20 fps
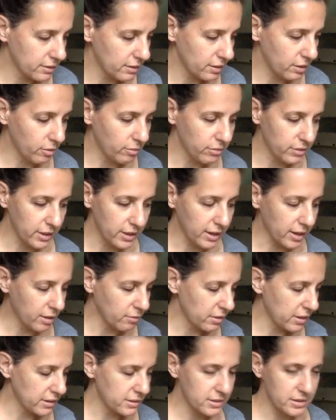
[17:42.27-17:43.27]
Hopefully, I got
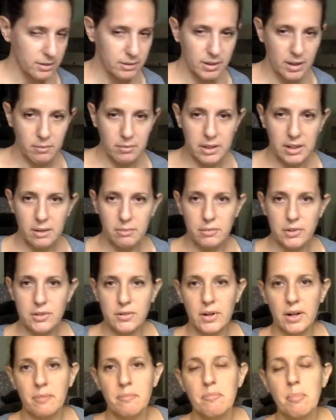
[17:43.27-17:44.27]
my still get my numbers
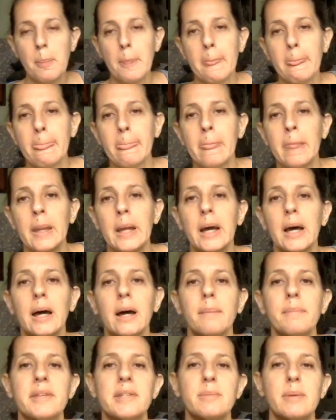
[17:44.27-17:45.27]
right.
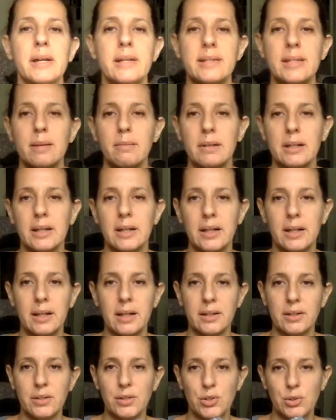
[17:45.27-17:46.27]
Um, this might seem a little
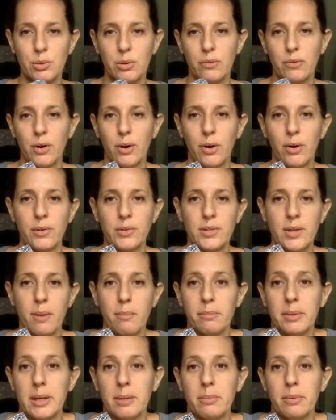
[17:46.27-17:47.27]
unusual for some
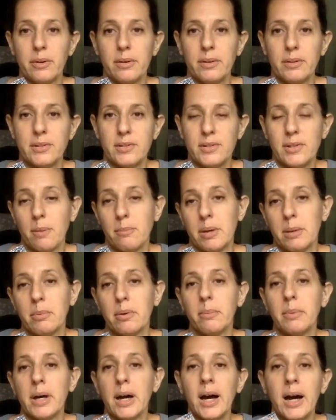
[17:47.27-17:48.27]
people, to some people,
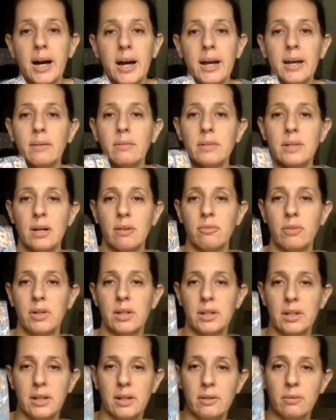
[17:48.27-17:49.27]
but I
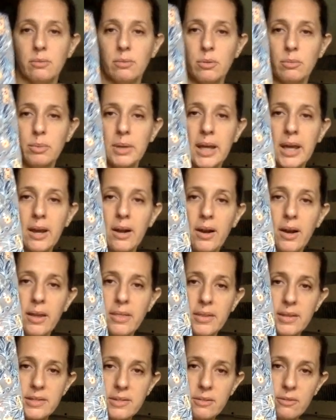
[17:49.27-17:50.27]
definitely will be carrying
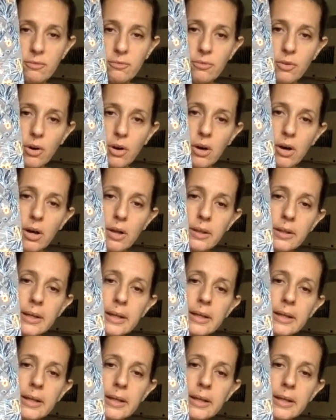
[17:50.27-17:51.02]
this in the fall.